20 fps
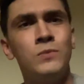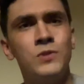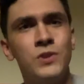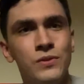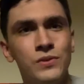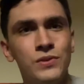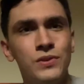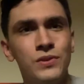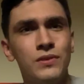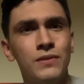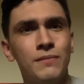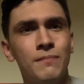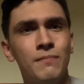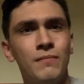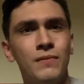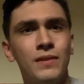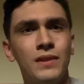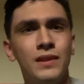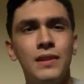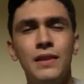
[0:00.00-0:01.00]
juice.
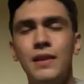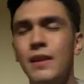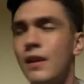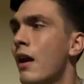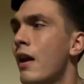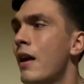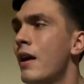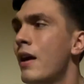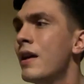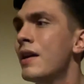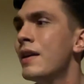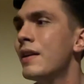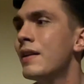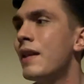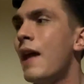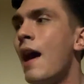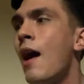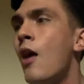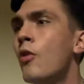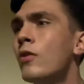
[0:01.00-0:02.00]

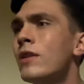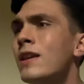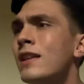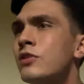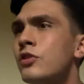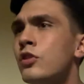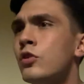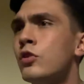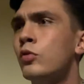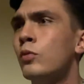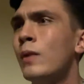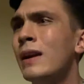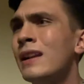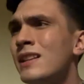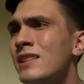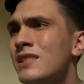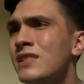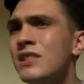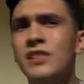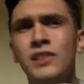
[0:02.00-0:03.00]
Now, get into the rating
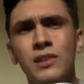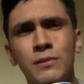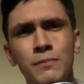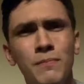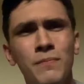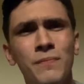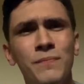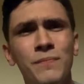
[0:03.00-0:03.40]
system.